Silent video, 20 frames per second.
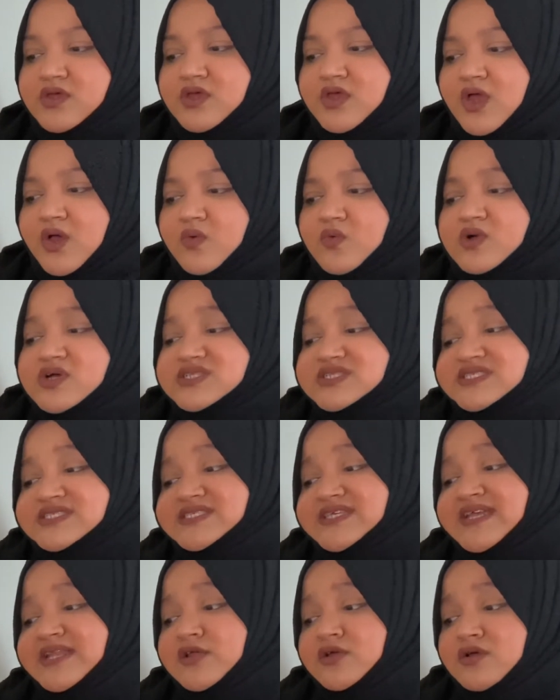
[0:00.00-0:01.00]
What does
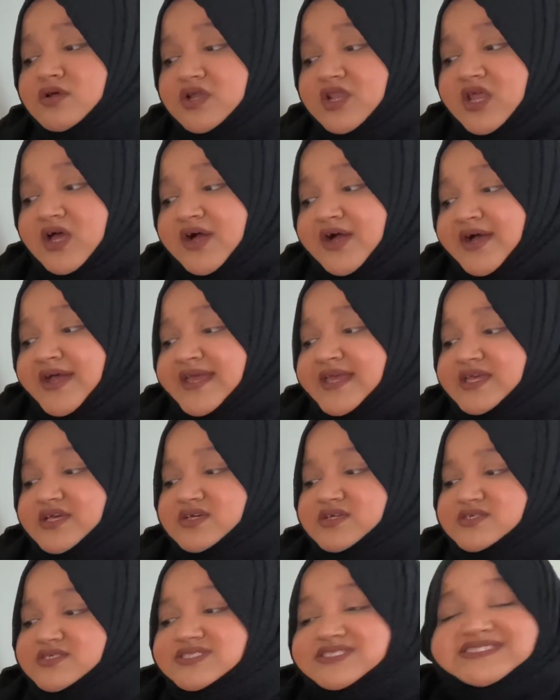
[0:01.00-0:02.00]
he look like?
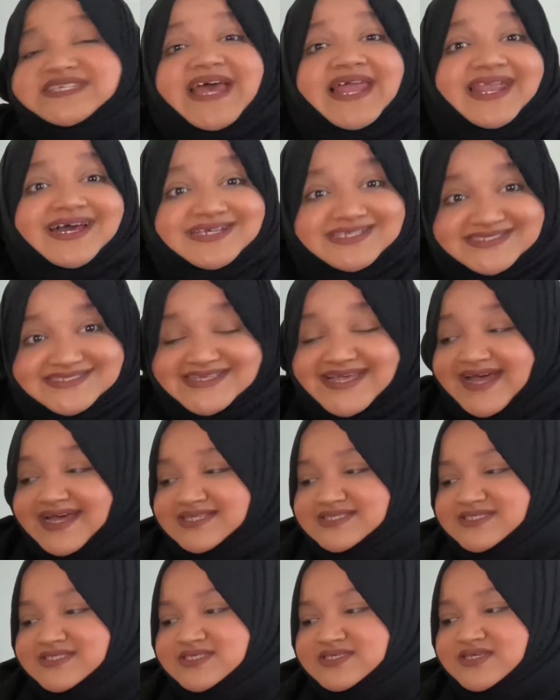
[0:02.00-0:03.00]
Tell us, Dad.
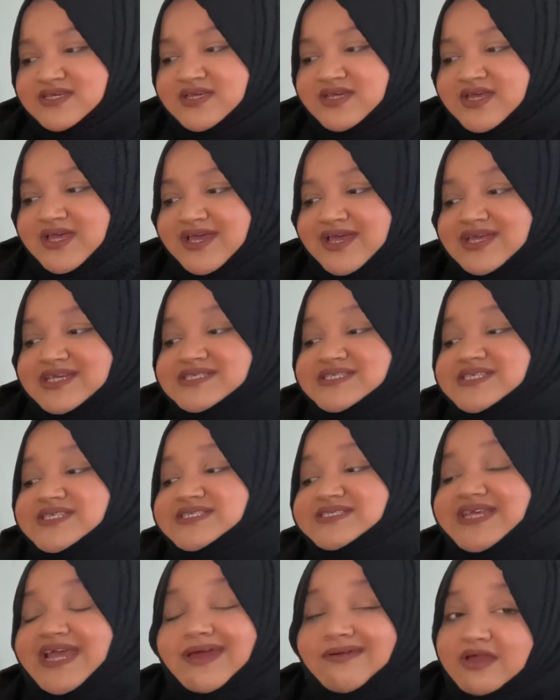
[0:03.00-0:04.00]
Is he
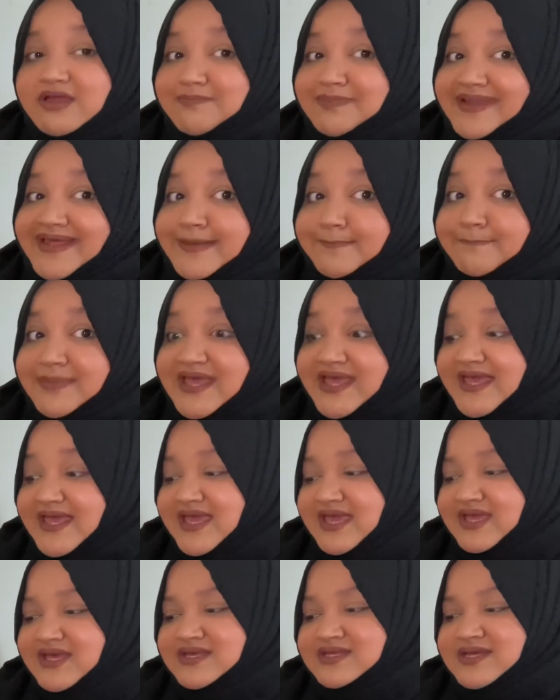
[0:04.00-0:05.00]
terribly
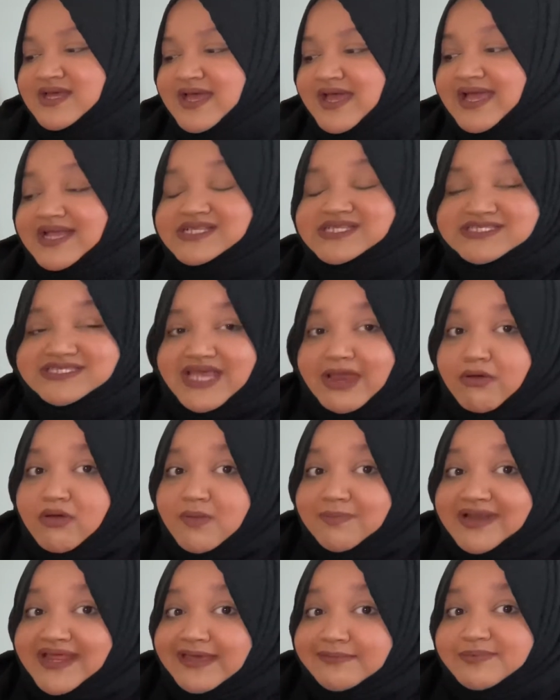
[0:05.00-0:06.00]
big and
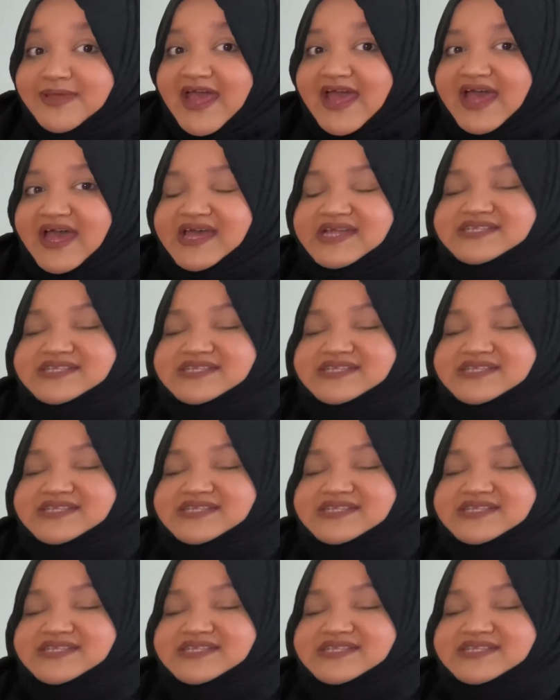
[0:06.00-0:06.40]
terribly bad?